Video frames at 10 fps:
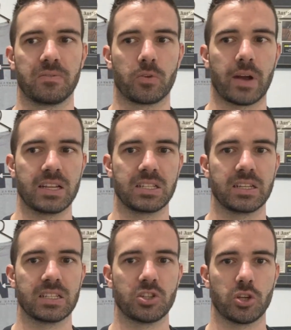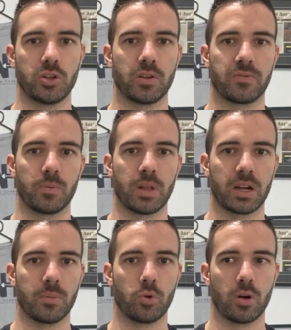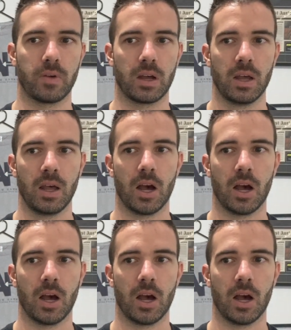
for racing is he turned it from like a more of